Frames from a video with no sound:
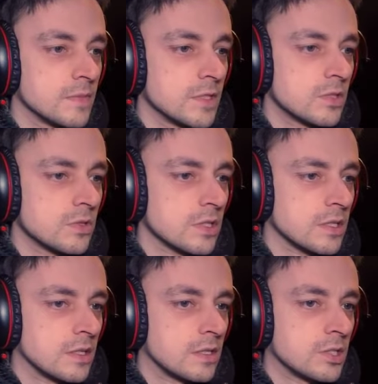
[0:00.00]
This looks like
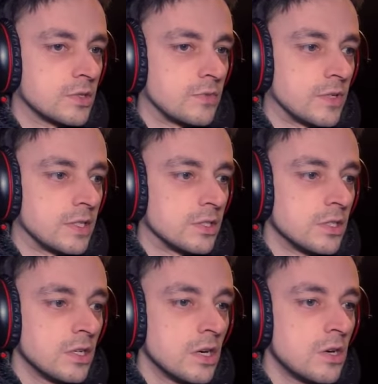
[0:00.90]
an archery range.
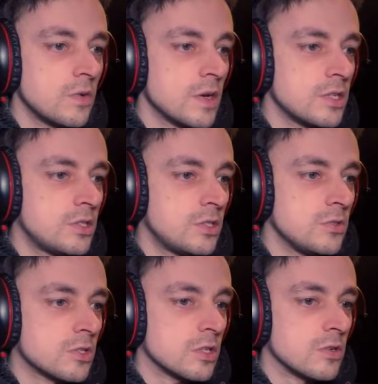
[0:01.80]
Oh, I
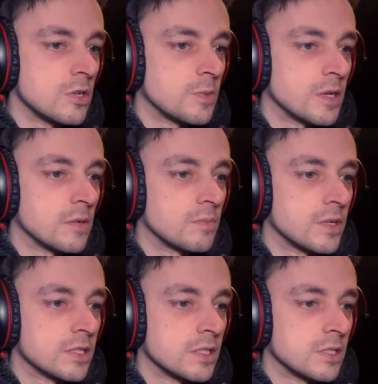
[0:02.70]
do so hope I can
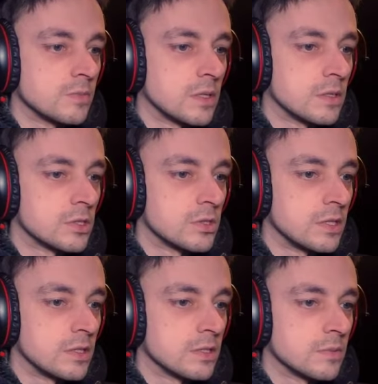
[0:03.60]
practice some archery
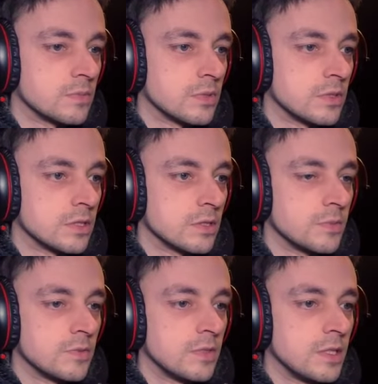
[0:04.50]
at some point. That would
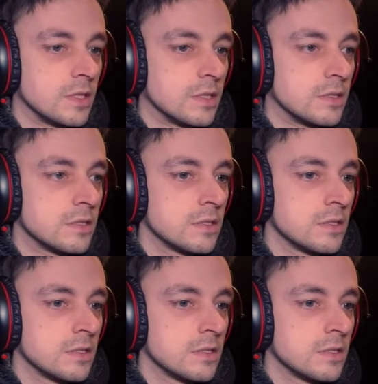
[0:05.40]
be really nice.